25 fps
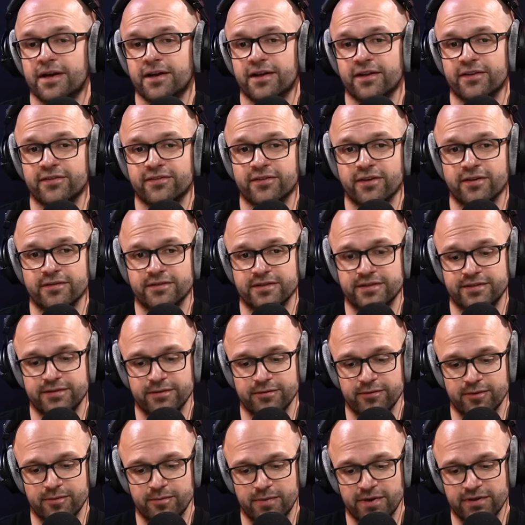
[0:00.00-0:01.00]
And so the
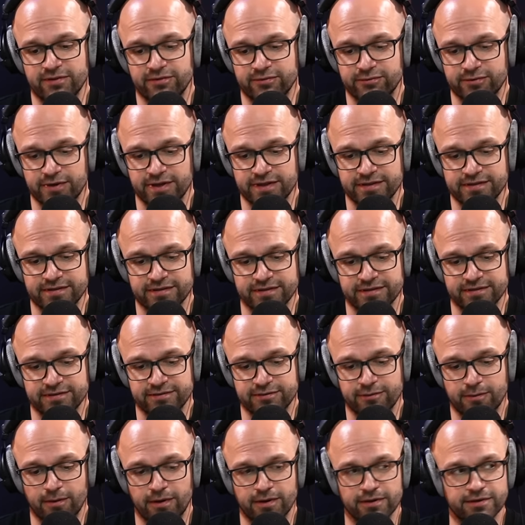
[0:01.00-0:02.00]
two of them went straight into the
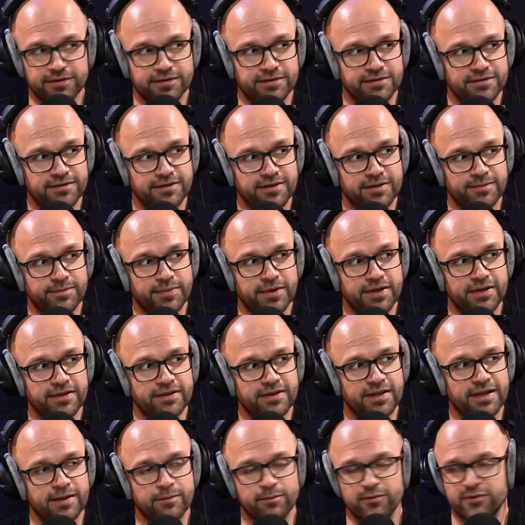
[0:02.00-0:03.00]
squad, but
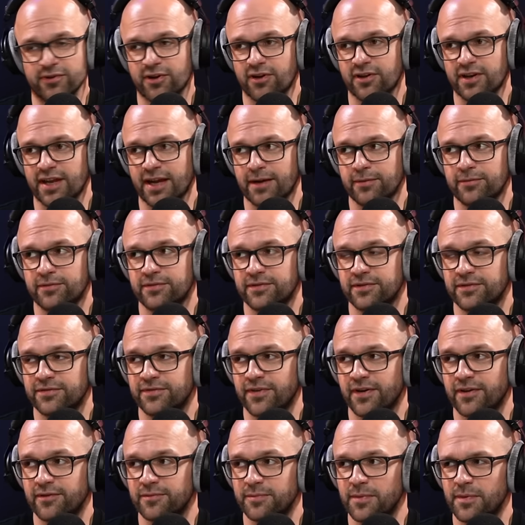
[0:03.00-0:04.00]
it was not announced, as
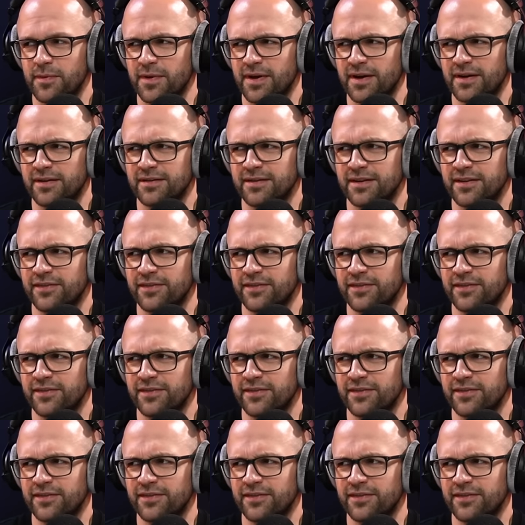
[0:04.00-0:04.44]
far as I'm aware.